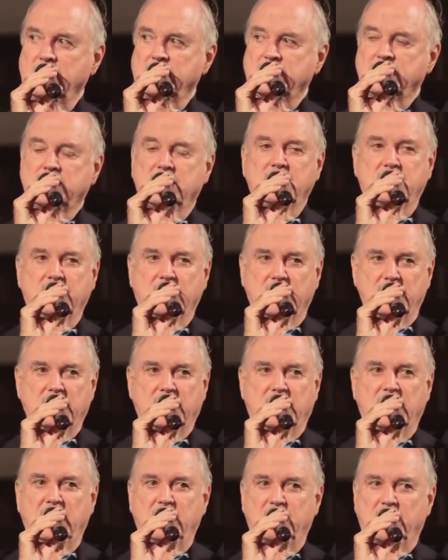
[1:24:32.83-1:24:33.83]
So you've got
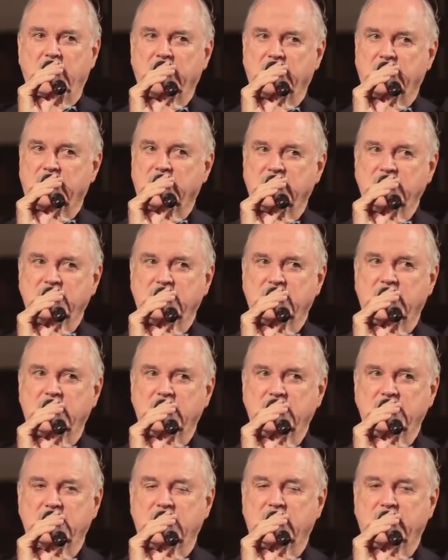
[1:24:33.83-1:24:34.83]
to keep everything
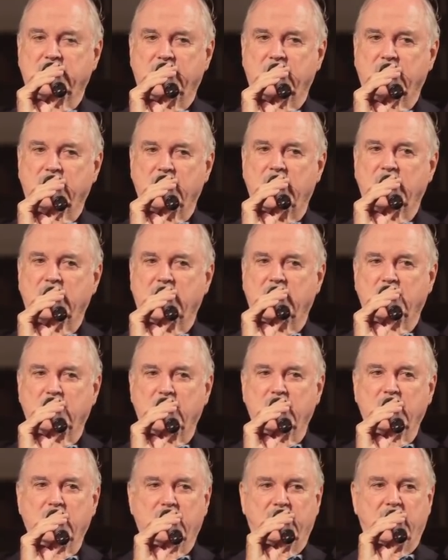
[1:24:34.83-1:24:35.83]
changing. If you're writing a
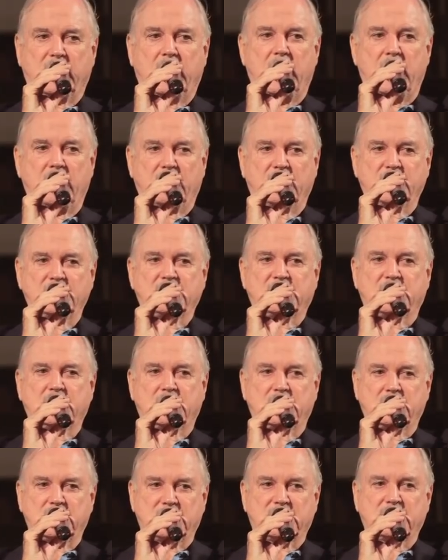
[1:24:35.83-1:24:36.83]
movie, every
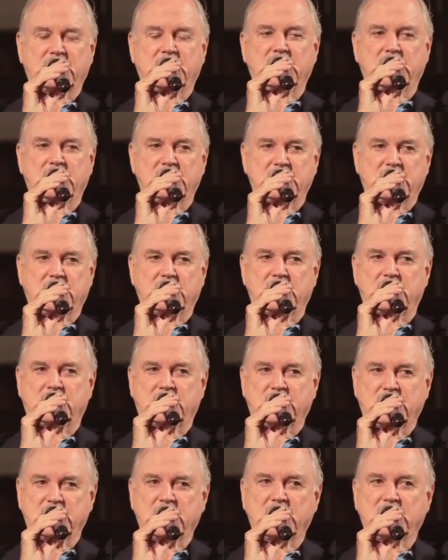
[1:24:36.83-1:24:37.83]
single scene has got
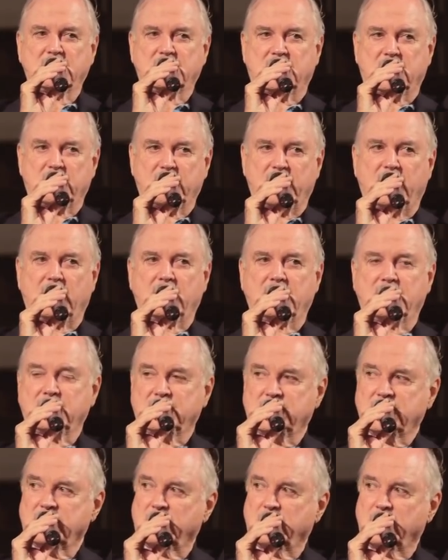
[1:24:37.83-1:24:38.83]
to change the plot in
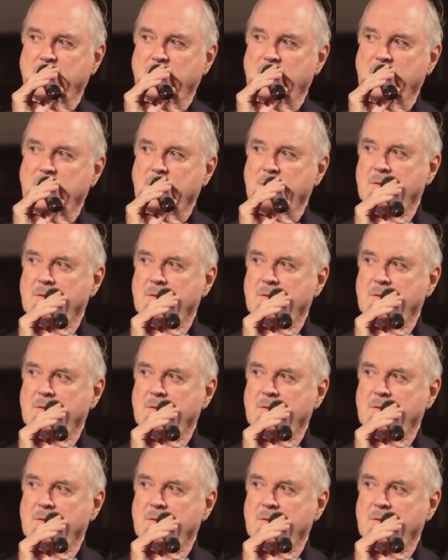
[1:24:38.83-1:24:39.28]
some way.